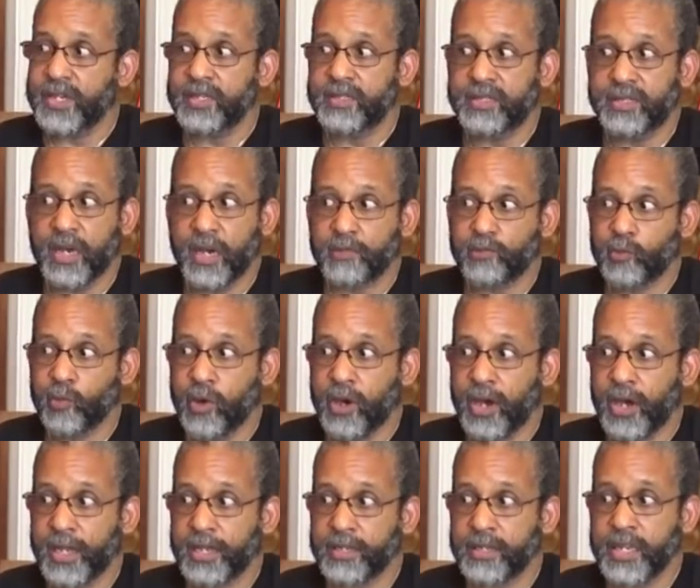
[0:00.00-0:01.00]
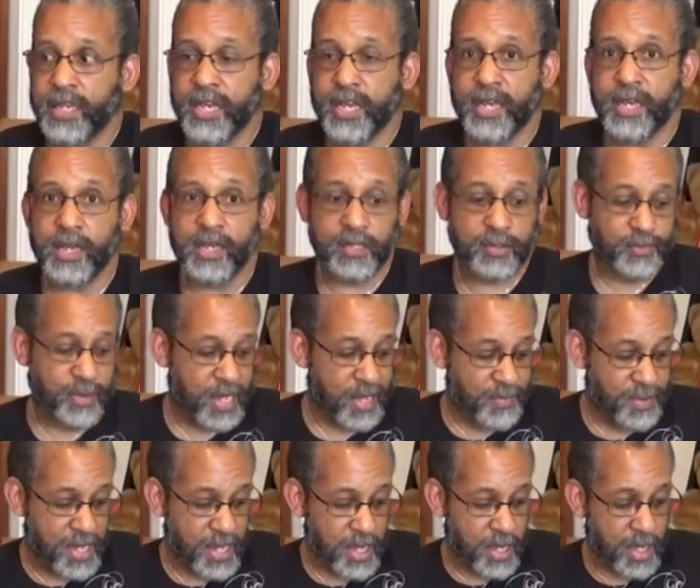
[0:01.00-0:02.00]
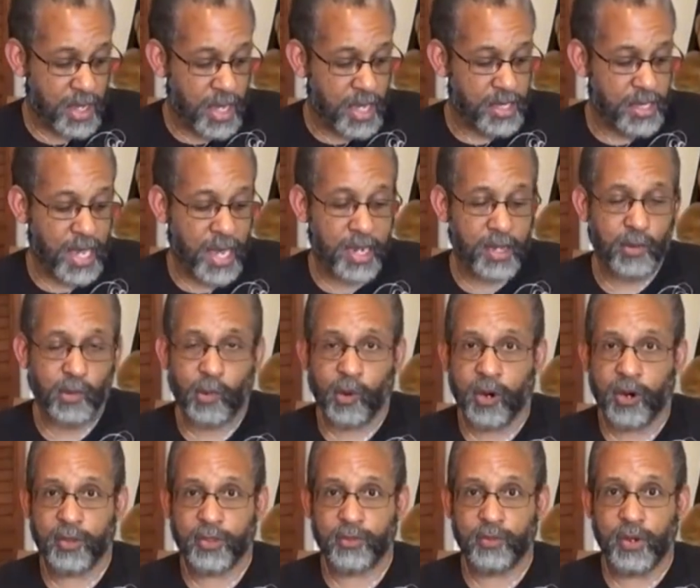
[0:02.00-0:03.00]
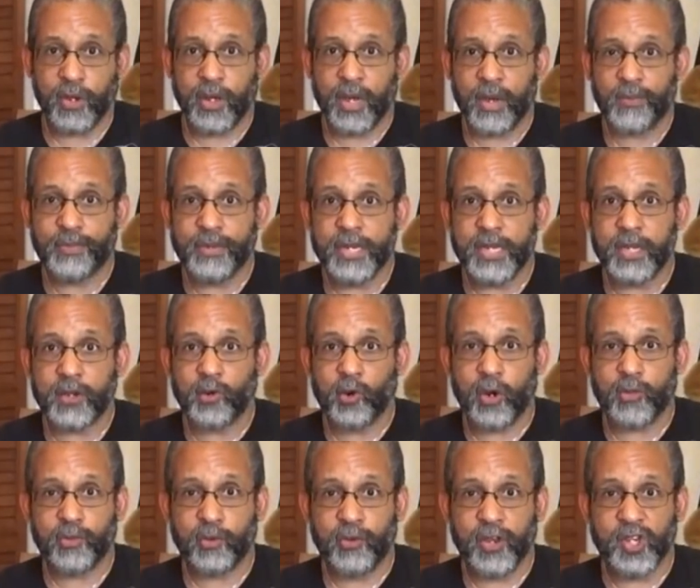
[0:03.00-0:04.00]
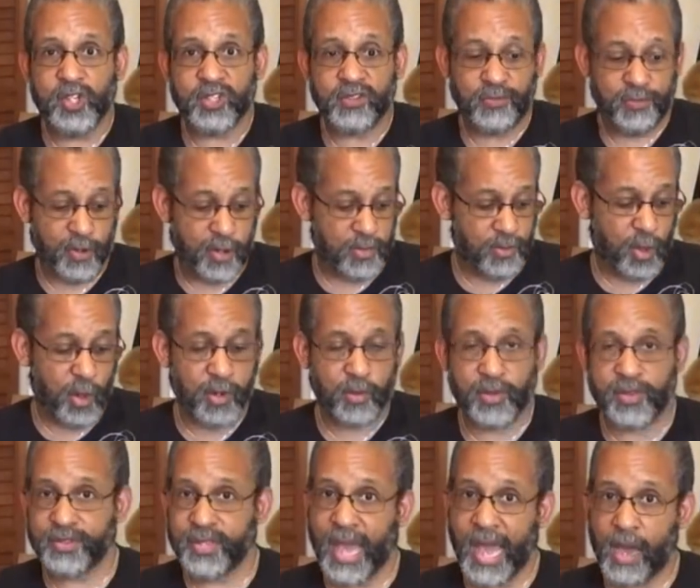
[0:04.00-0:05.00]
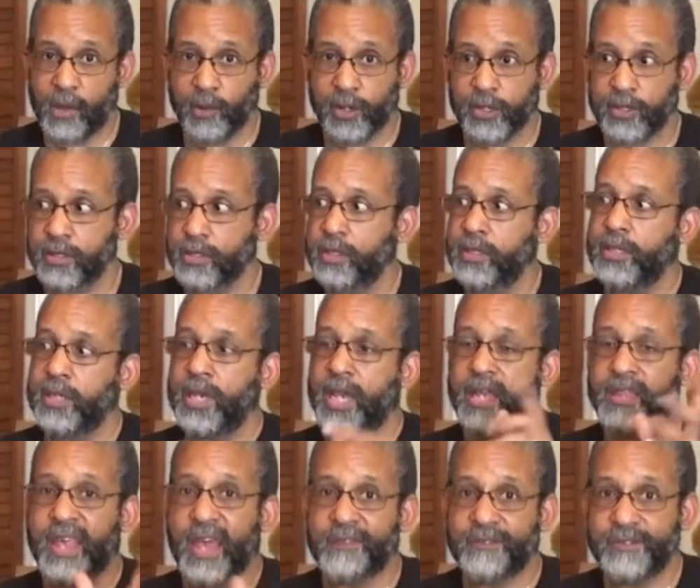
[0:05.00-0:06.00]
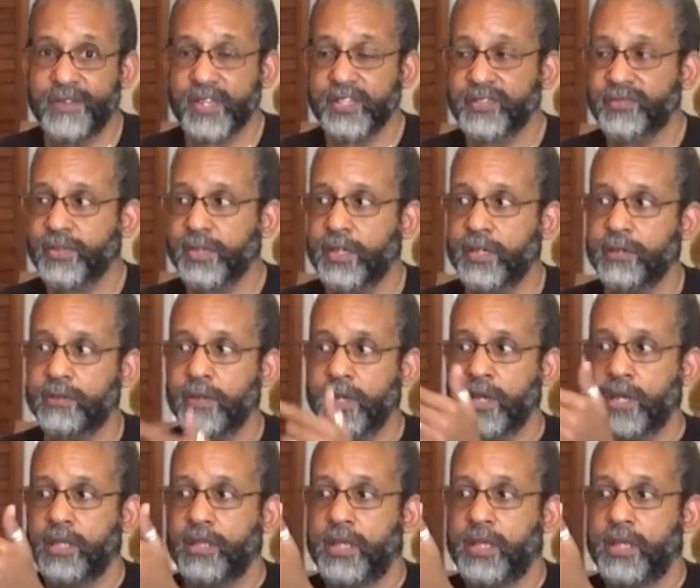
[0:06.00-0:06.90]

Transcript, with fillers: Someone is maybe getting work through a company, corporation, firm, going with tower, and that fits for you.